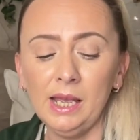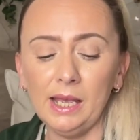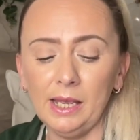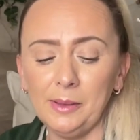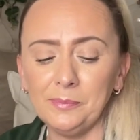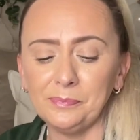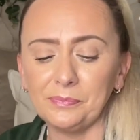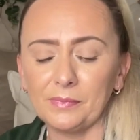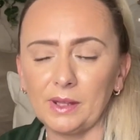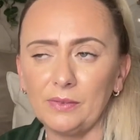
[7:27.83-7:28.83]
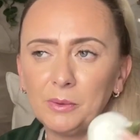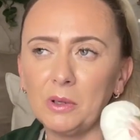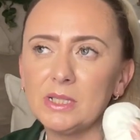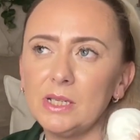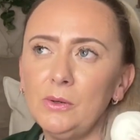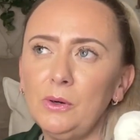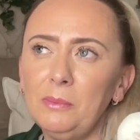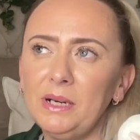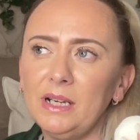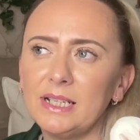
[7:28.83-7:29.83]
The ones in Home
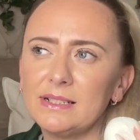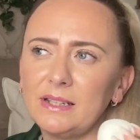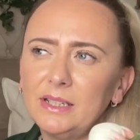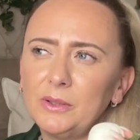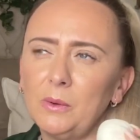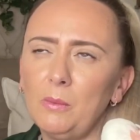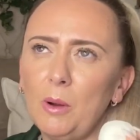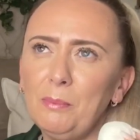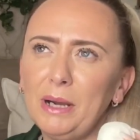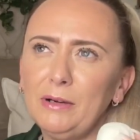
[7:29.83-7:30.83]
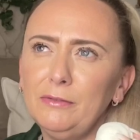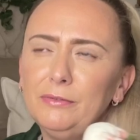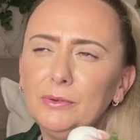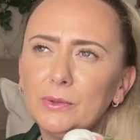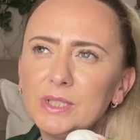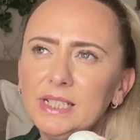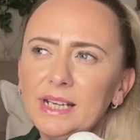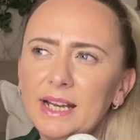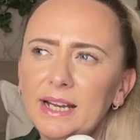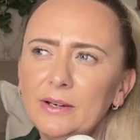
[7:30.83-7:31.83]
Bargains, I think they were £1.49
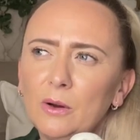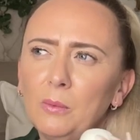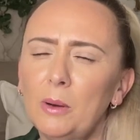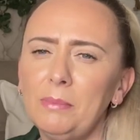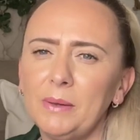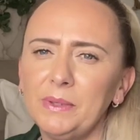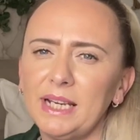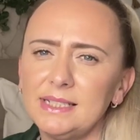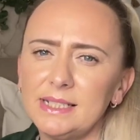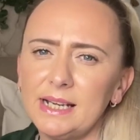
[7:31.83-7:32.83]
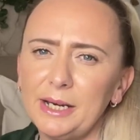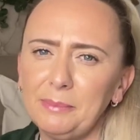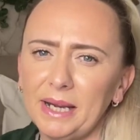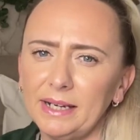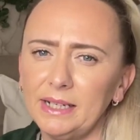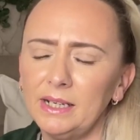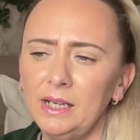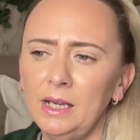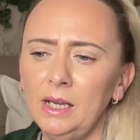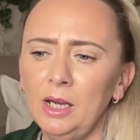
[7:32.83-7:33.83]
or £1.99 a bag.
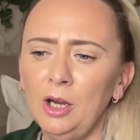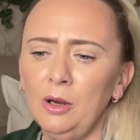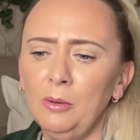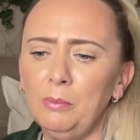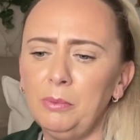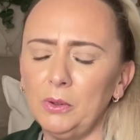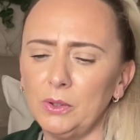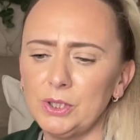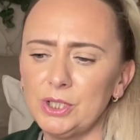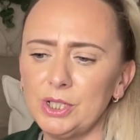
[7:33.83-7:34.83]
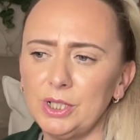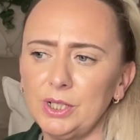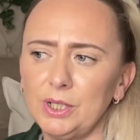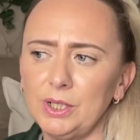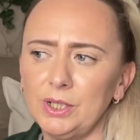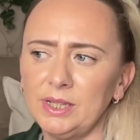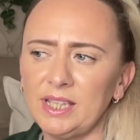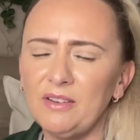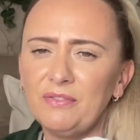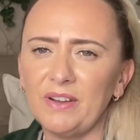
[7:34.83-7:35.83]
But
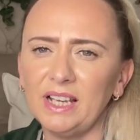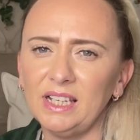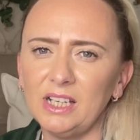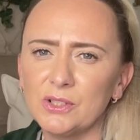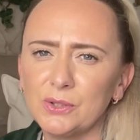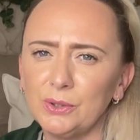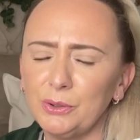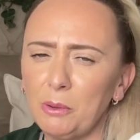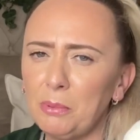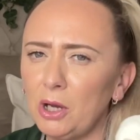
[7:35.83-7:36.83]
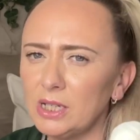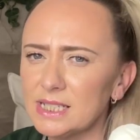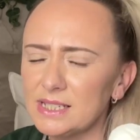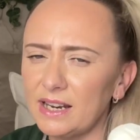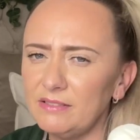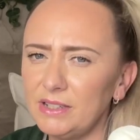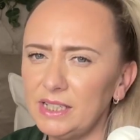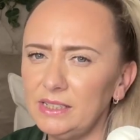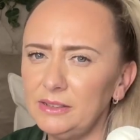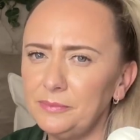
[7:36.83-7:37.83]
they felt as though they were
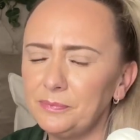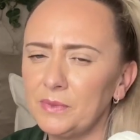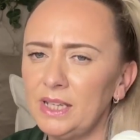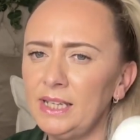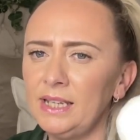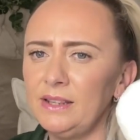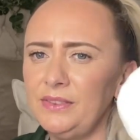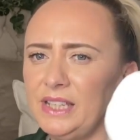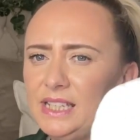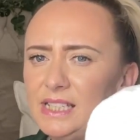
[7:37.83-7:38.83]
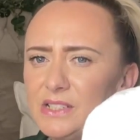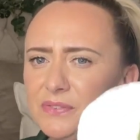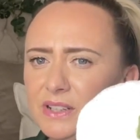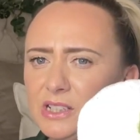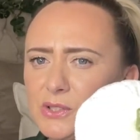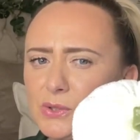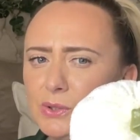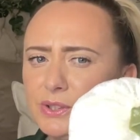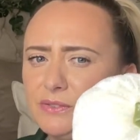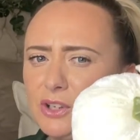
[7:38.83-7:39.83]
polystyrene. These feel as
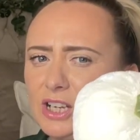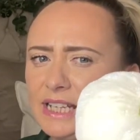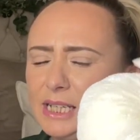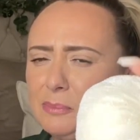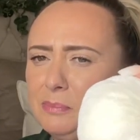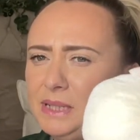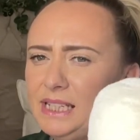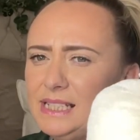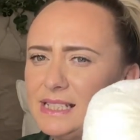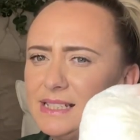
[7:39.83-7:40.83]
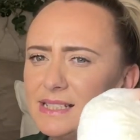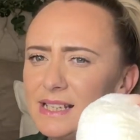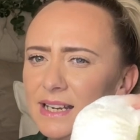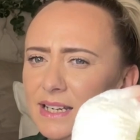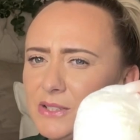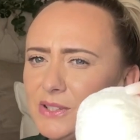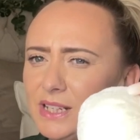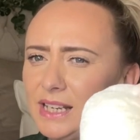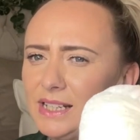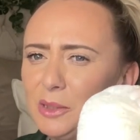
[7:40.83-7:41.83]
though they've got like beads inside, so
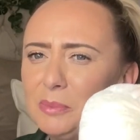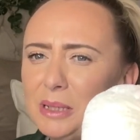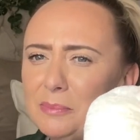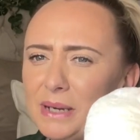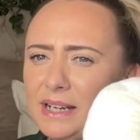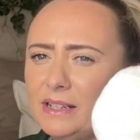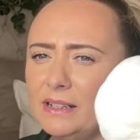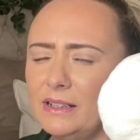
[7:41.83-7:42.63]
like a little bean bag,